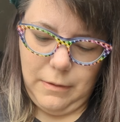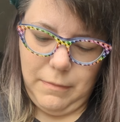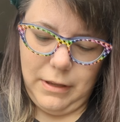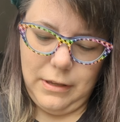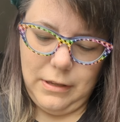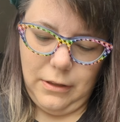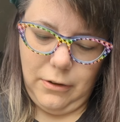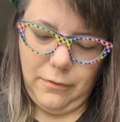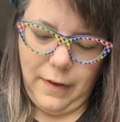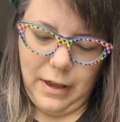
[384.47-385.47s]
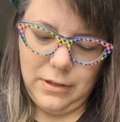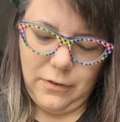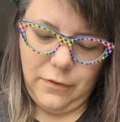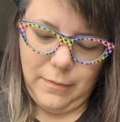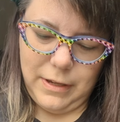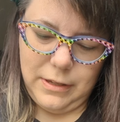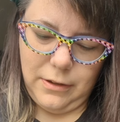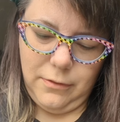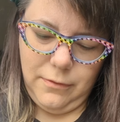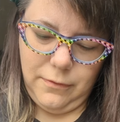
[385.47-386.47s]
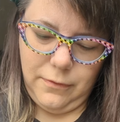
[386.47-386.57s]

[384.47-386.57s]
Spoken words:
Make this a little faster for myself.